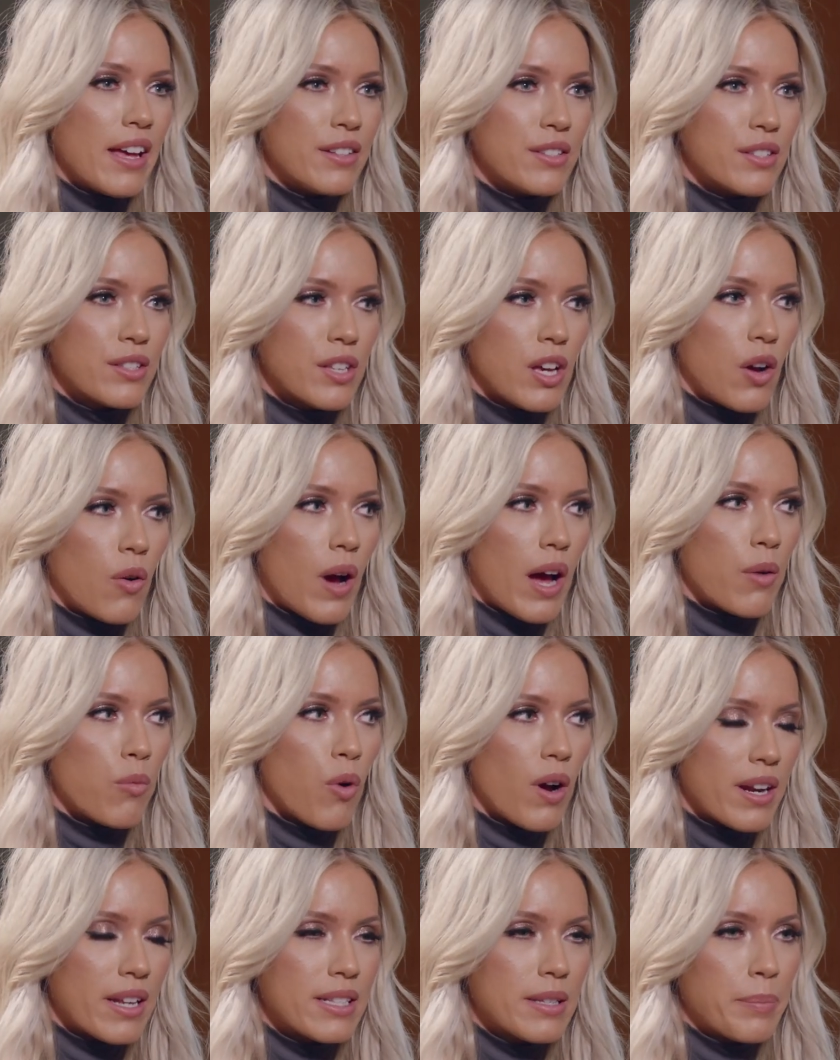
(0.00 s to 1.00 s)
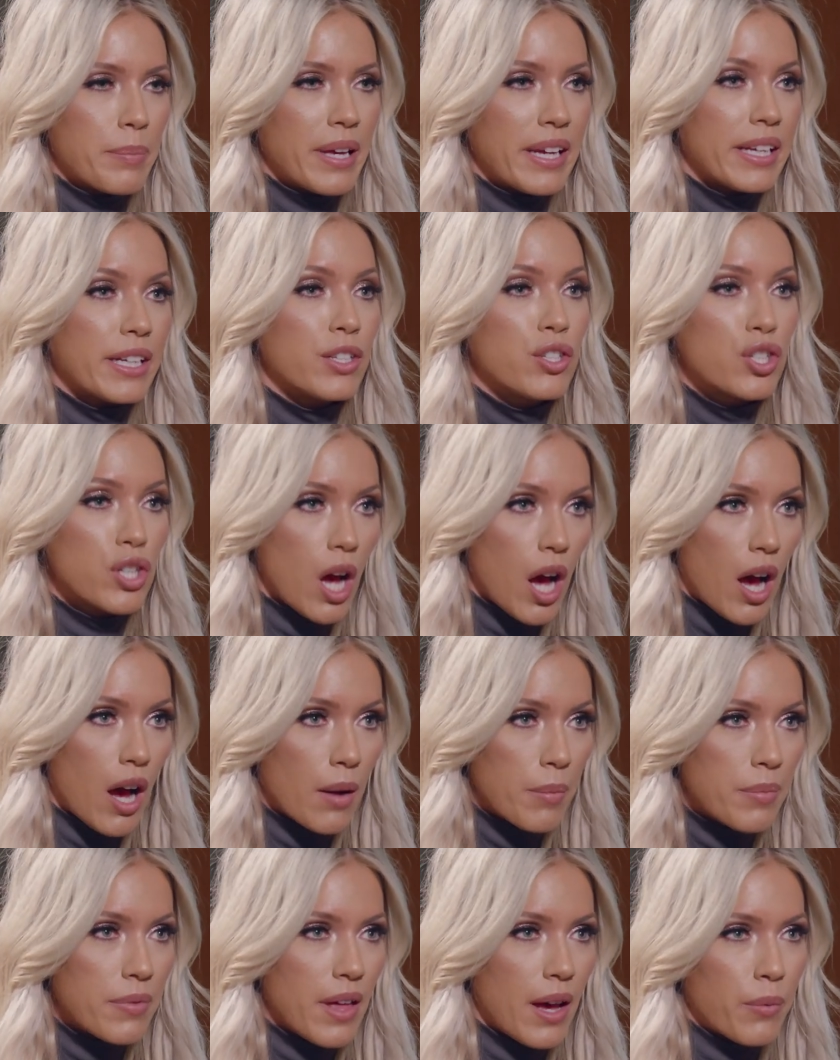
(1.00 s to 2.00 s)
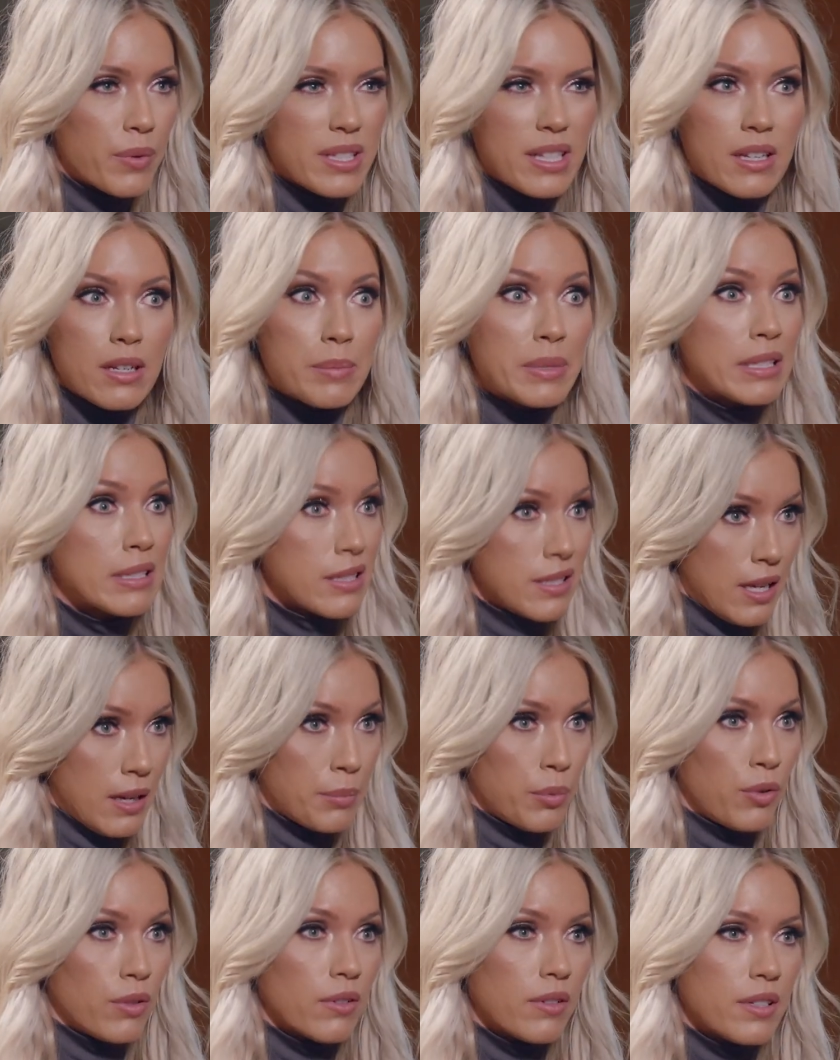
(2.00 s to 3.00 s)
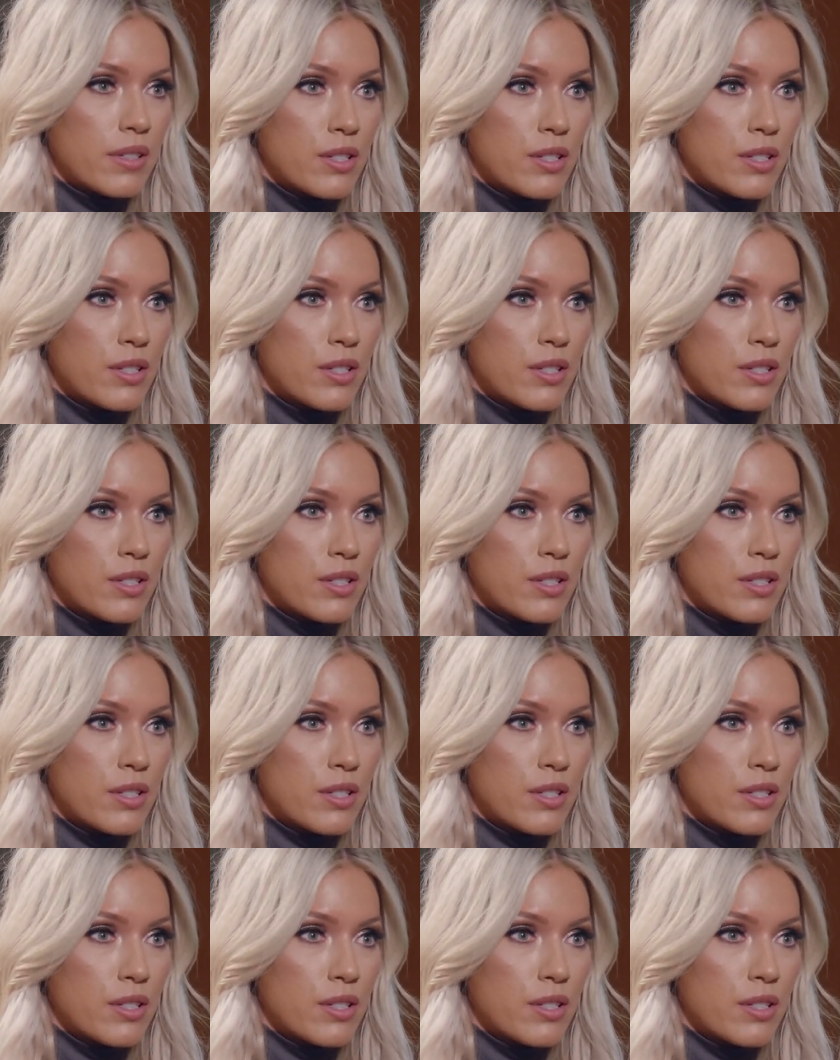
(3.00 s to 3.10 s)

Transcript: And so I wanted to pick a job that was going to be stable.